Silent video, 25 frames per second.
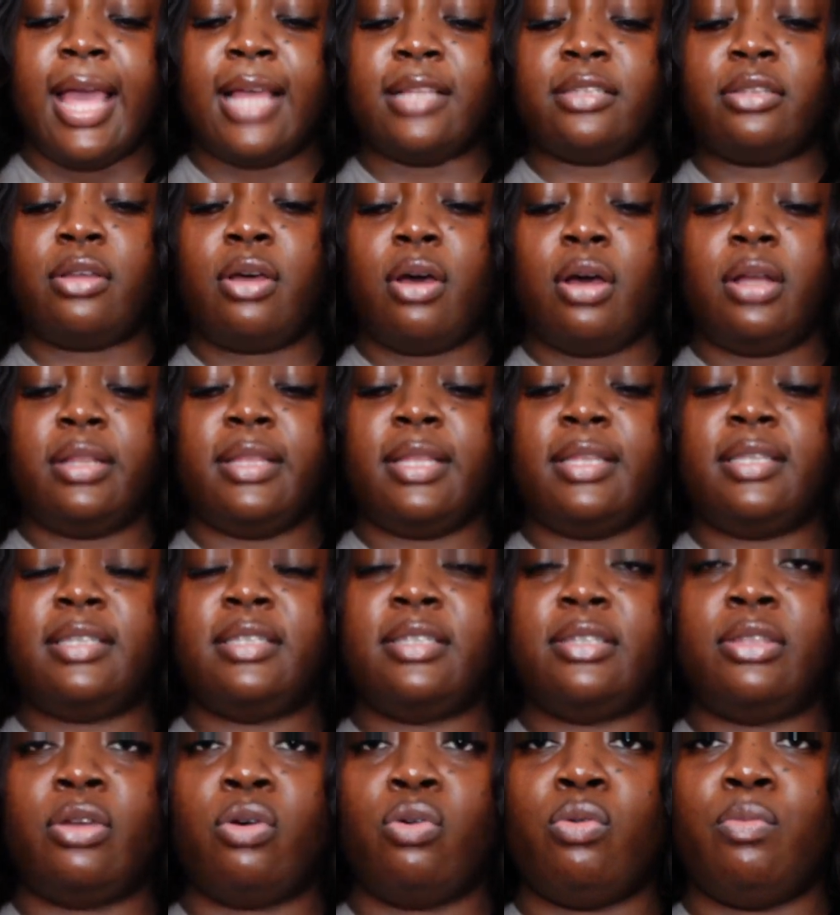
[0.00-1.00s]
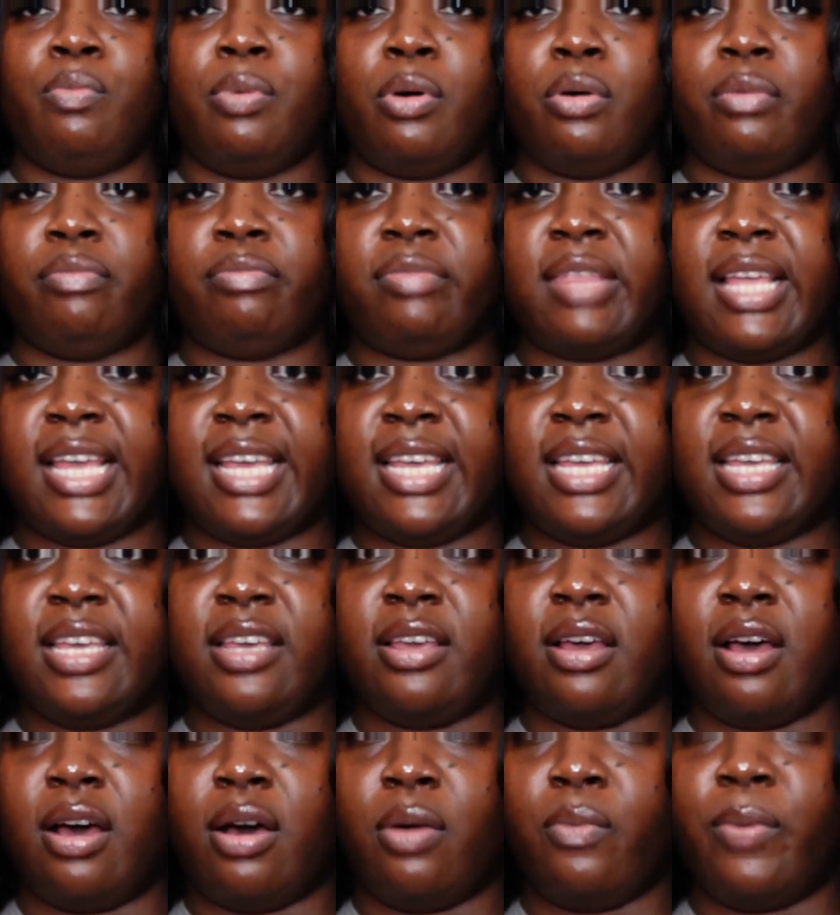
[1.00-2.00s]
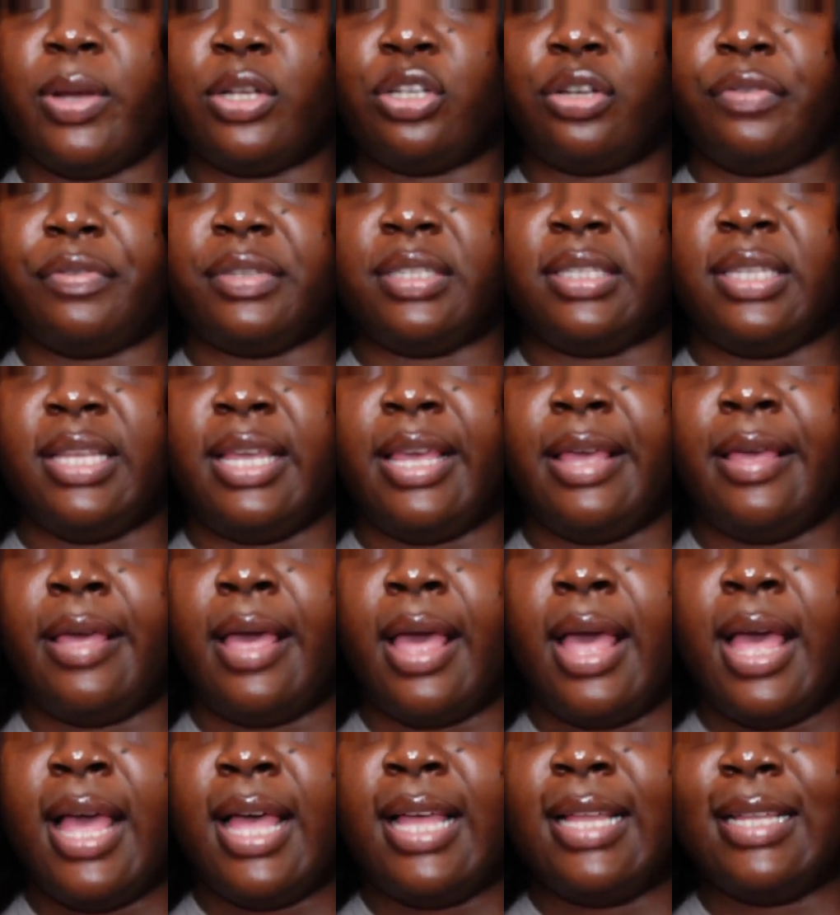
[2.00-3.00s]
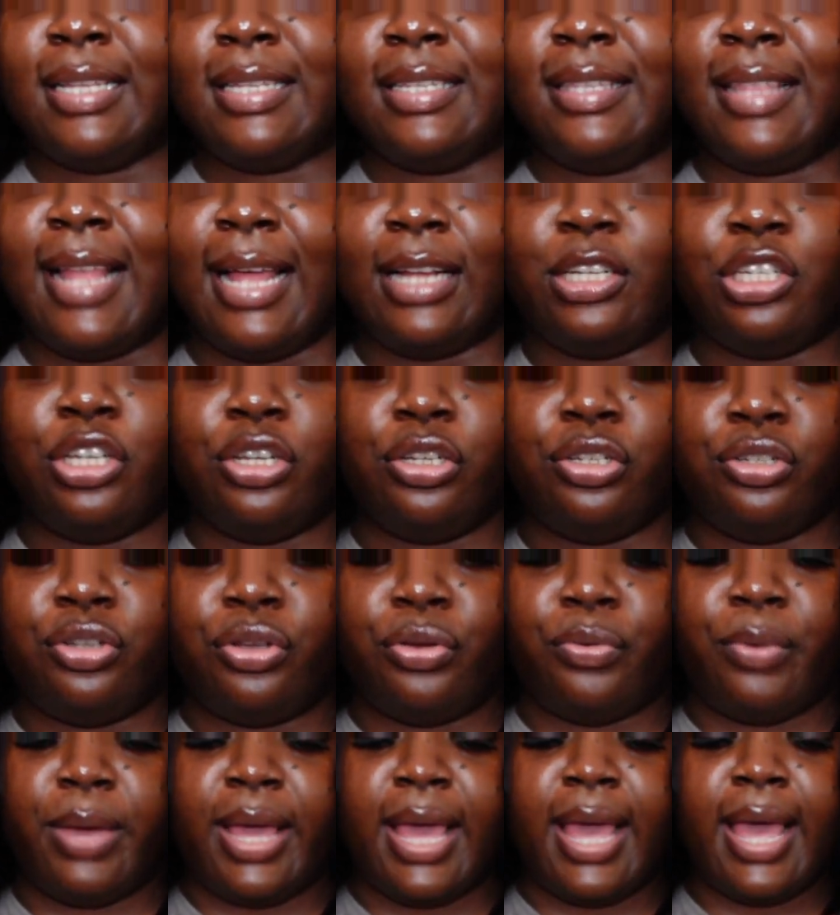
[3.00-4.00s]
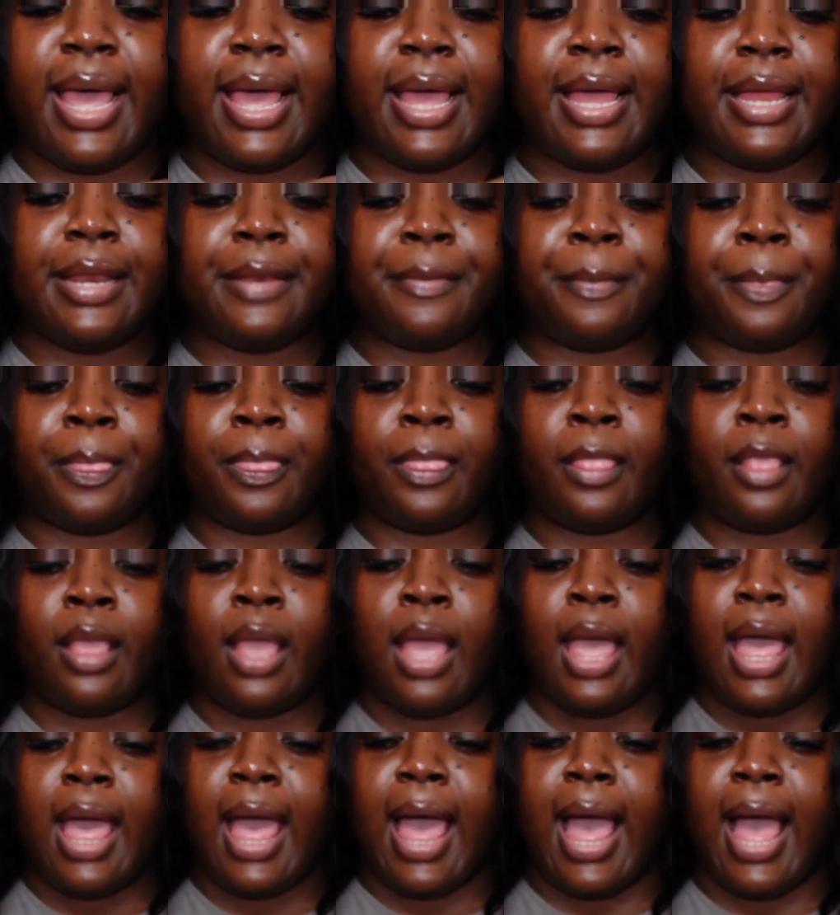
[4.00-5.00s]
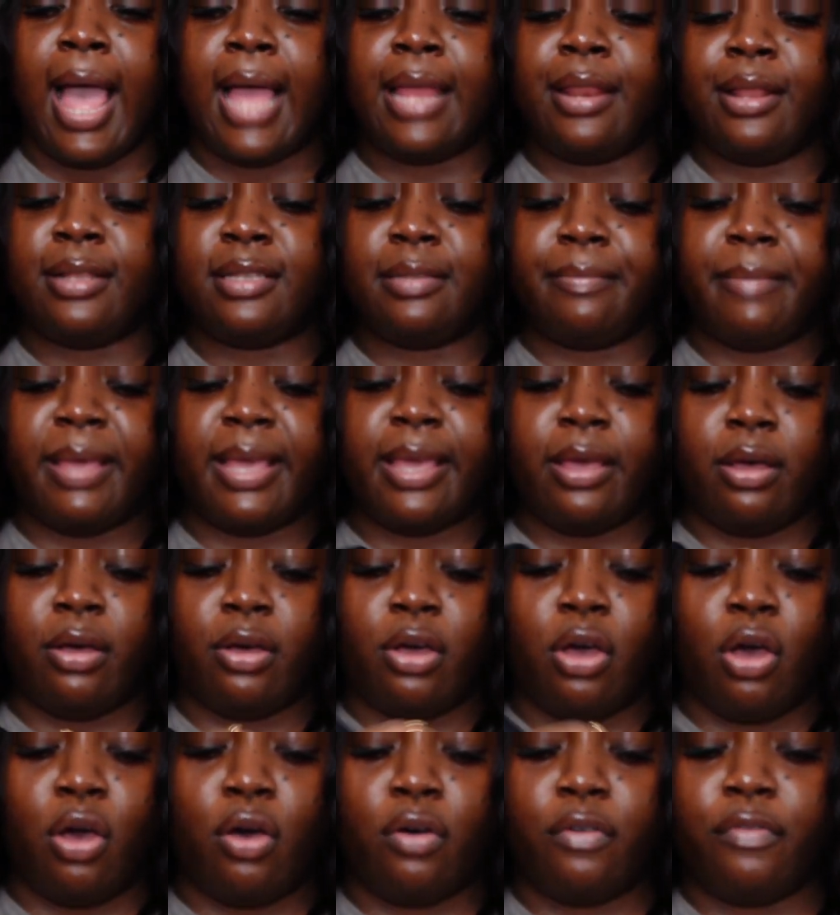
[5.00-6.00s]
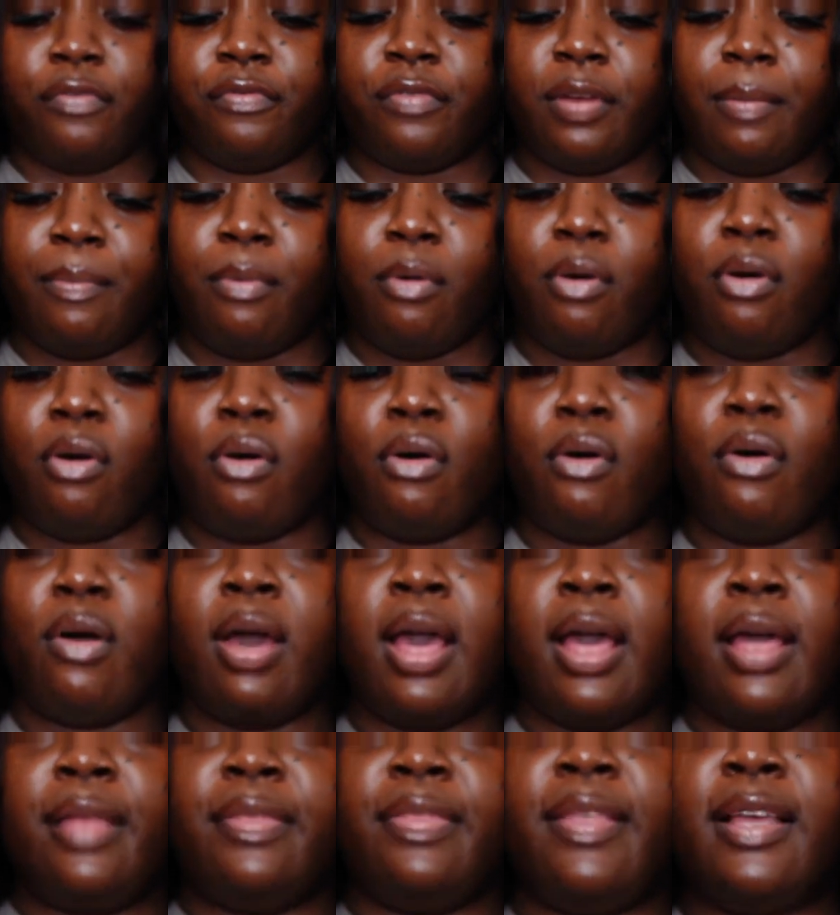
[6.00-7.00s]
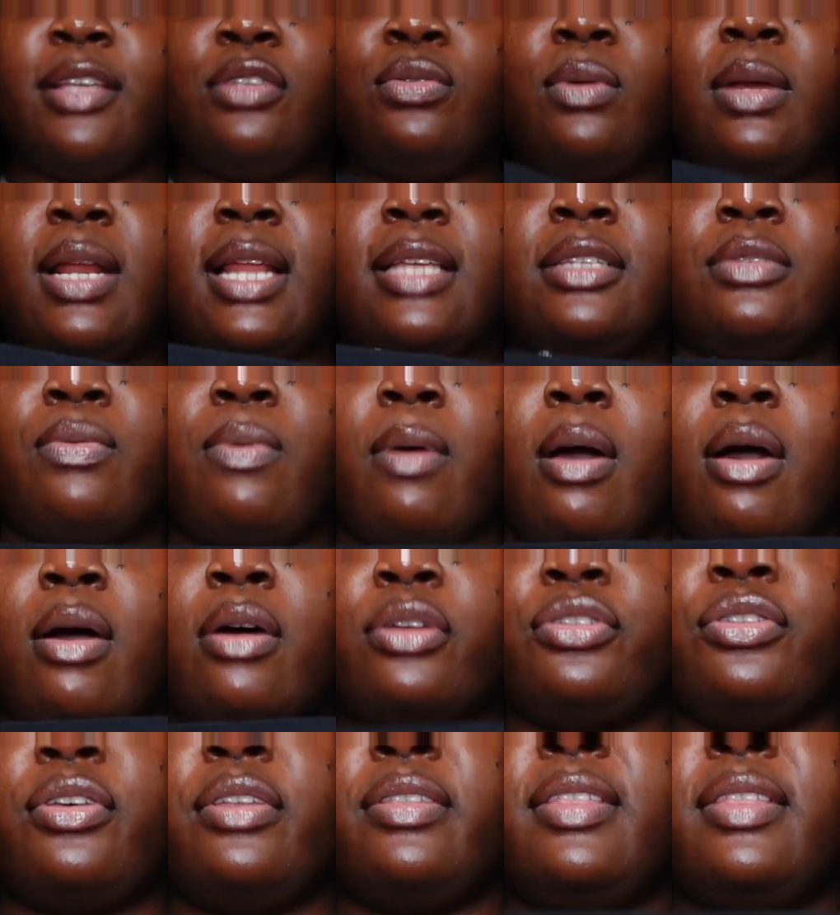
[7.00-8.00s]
It's got this stillborn thing here, which obviously snatches you in and doesn't make it uncomfortable. This one as well. So